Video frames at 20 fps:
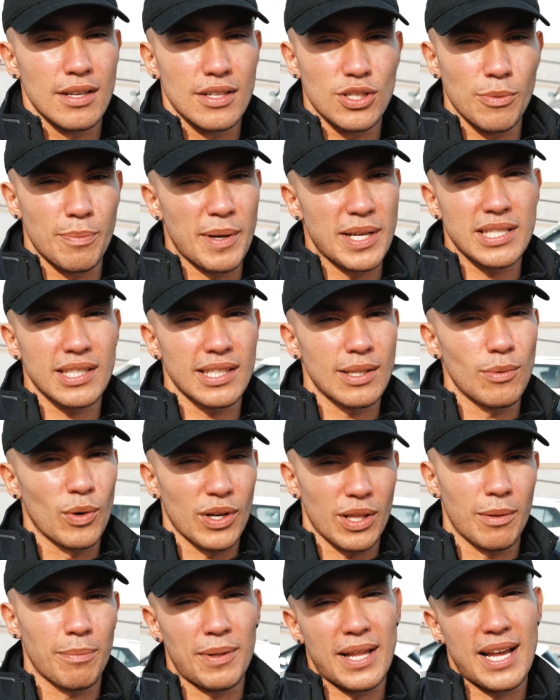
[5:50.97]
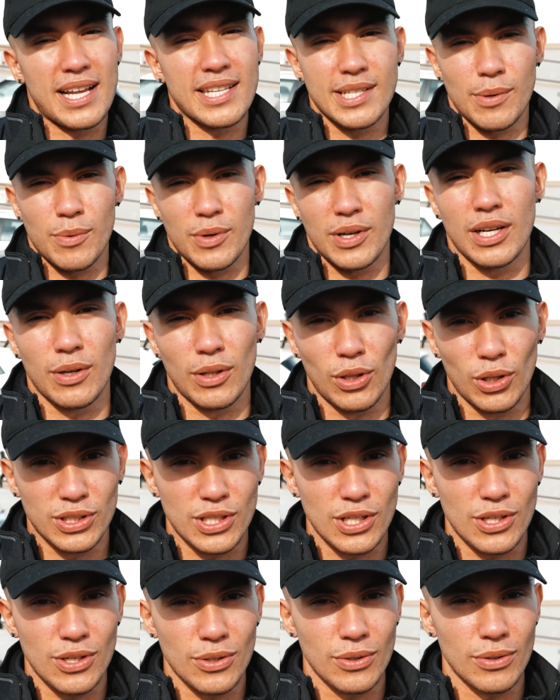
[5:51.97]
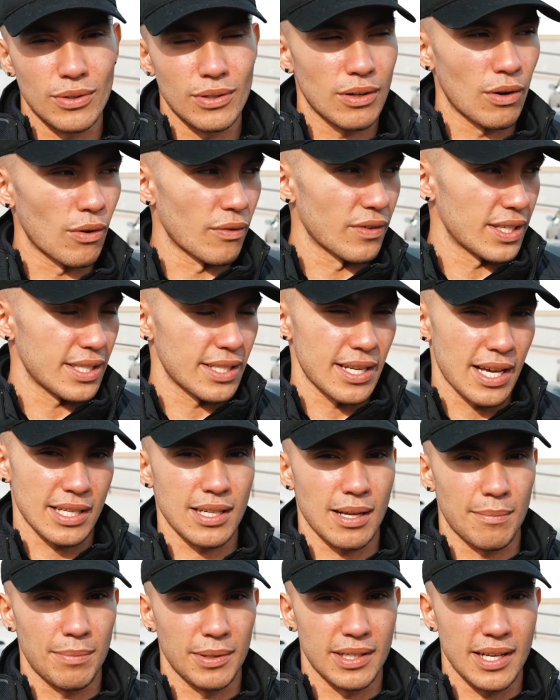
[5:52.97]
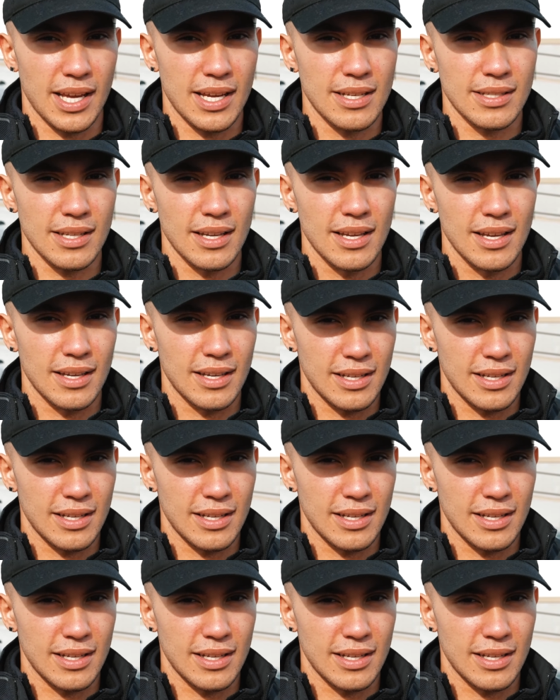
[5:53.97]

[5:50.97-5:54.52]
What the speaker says: So basically, one of the plans that we're gonna look to do over these next couple of days